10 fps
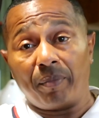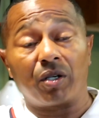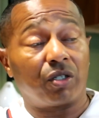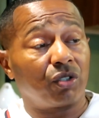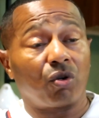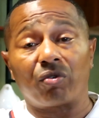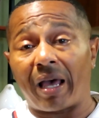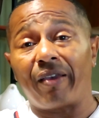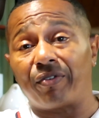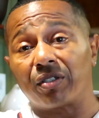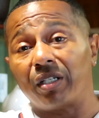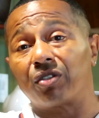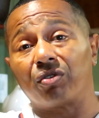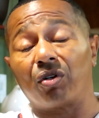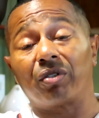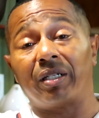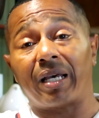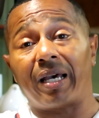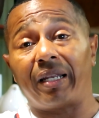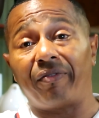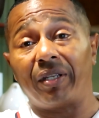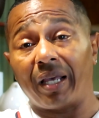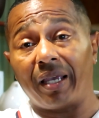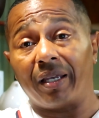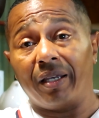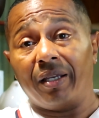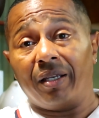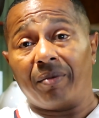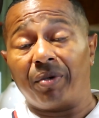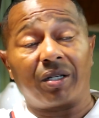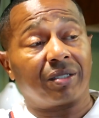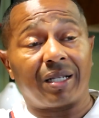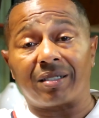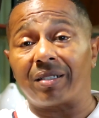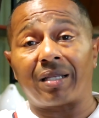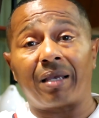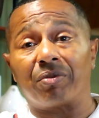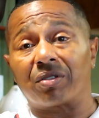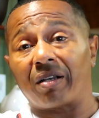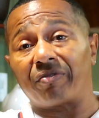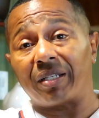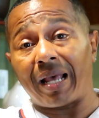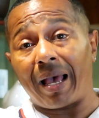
because your life is literally on the line every day because that's the type of stuff that